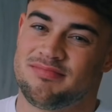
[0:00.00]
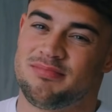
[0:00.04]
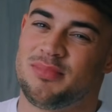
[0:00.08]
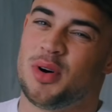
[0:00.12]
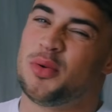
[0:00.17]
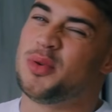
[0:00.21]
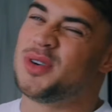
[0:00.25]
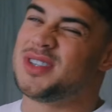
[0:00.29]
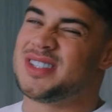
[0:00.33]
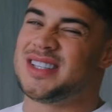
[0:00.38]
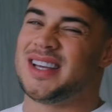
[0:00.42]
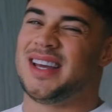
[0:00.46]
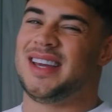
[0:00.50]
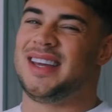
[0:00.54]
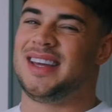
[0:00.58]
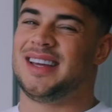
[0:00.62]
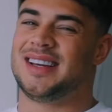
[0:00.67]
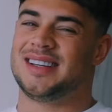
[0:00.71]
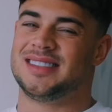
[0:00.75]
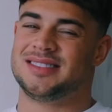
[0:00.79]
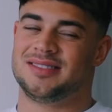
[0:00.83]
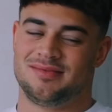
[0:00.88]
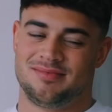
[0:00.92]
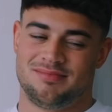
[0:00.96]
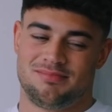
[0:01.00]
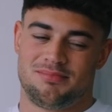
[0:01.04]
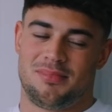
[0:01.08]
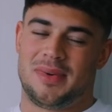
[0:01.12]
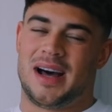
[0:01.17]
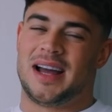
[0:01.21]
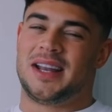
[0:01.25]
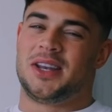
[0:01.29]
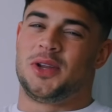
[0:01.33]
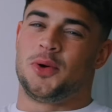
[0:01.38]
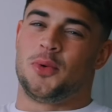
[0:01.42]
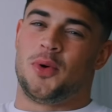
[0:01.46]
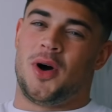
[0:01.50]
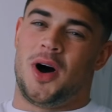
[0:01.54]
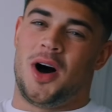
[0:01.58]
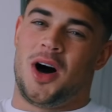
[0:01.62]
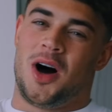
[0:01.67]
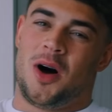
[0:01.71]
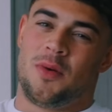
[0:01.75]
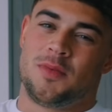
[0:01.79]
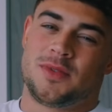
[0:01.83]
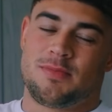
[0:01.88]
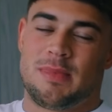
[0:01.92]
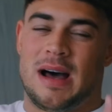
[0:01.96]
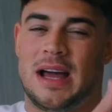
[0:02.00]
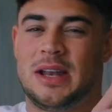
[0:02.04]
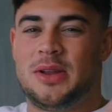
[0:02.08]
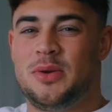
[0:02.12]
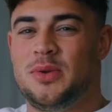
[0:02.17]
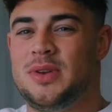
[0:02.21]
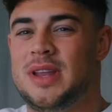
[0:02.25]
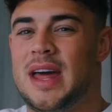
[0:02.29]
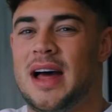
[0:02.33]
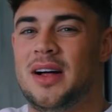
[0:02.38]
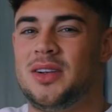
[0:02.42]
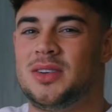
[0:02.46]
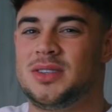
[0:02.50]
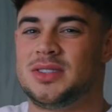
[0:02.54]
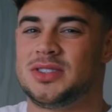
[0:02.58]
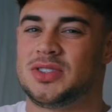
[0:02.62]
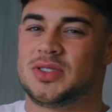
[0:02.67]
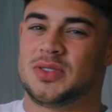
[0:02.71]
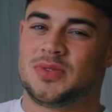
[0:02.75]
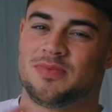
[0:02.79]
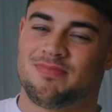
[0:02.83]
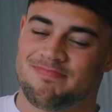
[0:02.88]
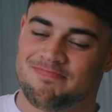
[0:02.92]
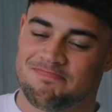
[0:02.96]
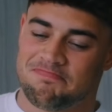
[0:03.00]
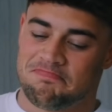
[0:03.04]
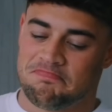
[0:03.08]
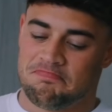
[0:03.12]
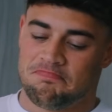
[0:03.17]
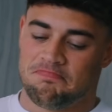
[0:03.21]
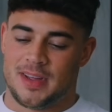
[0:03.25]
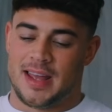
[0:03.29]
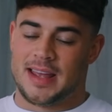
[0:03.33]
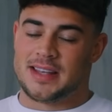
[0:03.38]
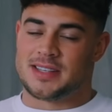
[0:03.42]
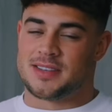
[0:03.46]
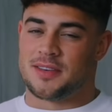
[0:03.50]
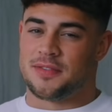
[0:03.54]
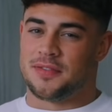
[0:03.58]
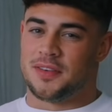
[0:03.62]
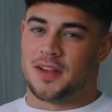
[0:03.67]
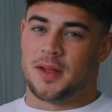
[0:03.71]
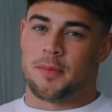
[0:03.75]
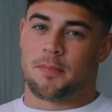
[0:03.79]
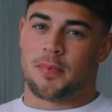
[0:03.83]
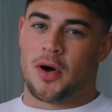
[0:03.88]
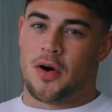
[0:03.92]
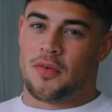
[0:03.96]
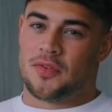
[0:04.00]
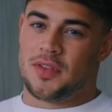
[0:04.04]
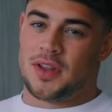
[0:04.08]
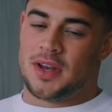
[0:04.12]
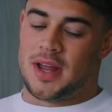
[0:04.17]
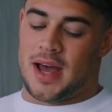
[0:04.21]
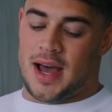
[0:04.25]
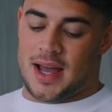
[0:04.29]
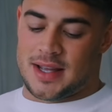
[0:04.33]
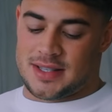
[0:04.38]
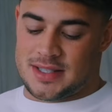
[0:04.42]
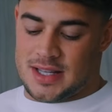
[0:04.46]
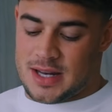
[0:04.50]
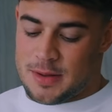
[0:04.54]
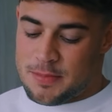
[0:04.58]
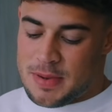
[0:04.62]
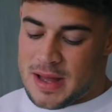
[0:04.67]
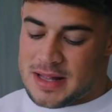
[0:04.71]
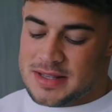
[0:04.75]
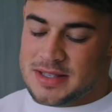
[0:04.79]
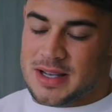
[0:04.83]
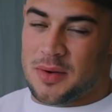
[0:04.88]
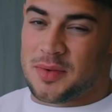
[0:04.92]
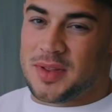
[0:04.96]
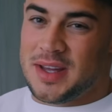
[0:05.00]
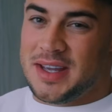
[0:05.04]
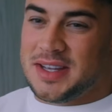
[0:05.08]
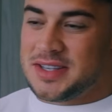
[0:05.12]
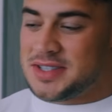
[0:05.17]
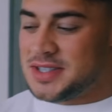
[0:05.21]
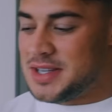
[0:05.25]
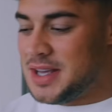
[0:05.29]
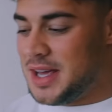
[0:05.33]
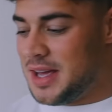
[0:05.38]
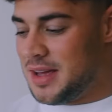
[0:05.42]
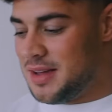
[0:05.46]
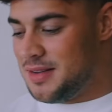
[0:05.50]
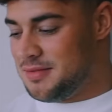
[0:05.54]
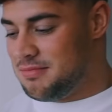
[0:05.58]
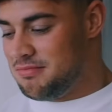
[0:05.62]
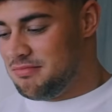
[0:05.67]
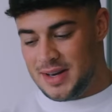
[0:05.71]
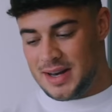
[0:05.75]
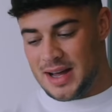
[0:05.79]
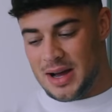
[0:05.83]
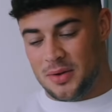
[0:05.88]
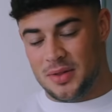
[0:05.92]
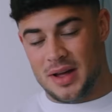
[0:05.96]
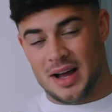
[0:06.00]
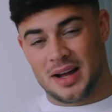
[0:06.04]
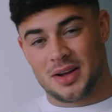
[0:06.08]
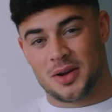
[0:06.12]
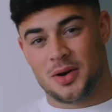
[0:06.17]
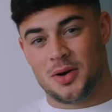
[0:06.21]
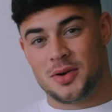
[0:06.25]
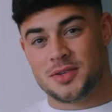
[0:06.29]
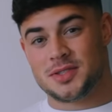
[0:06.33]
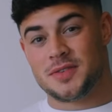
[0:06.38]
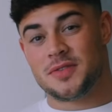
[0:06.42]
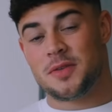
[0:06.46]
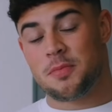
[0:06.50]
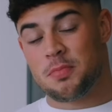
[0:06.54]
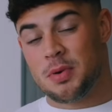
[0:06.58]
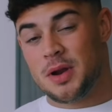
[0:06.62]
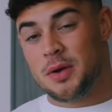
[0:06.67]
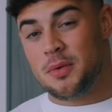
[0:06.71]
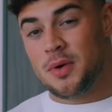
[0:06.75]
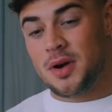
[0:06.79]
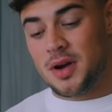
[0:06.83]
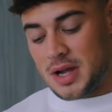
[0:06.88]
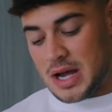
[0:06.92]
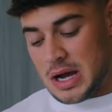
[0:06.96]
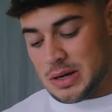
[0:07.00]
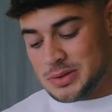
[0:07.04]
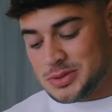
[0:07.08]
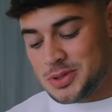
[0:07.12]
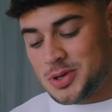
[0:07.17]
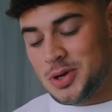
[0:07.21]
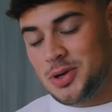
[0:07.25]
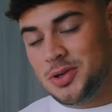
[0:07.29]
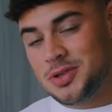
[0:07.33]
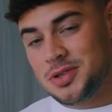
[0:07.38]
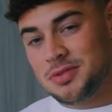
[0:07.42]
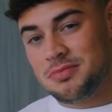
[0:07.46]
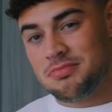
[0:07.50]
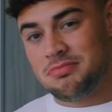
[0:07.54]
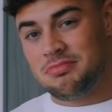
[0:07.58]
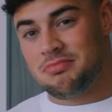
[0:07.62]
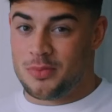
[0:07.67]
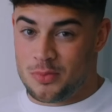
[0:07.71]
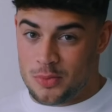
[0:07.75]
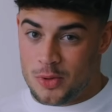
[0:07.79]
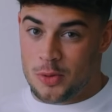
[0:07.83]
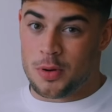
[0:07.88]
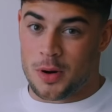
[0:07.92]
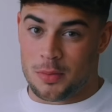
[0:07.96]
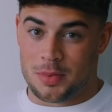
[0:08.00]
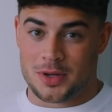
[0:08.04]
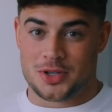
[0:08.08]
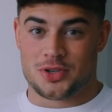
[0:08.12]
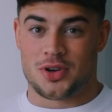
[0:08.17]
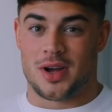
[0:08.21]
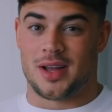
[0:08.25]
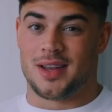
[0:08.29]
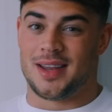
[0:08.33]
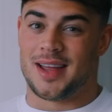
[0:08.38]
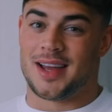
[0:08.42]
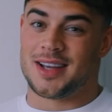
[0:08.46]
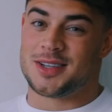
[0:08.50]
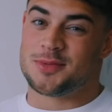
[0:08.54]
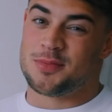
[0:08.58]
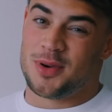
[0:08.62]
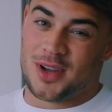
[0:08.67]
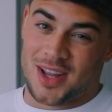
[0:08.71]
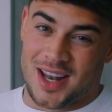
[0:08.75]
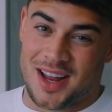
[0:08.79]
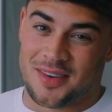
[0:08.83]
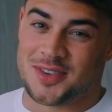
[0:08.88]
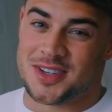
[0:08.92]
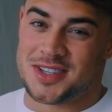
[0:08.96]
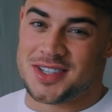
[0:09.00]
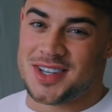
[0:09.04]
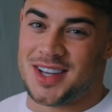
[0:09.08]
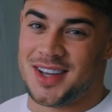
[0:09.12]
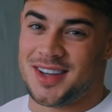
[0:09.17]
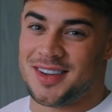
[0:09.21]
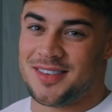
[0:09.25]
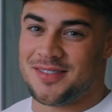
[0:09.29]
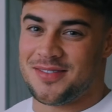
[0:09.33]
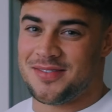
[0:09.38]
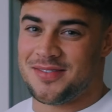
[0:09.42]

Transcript: but we'll see. Might do arms, might do delts. It's a flip of the dice. It depends how these sit and how that goes. If the pre-workout's good, we'll probably train legs, but you'll have to see.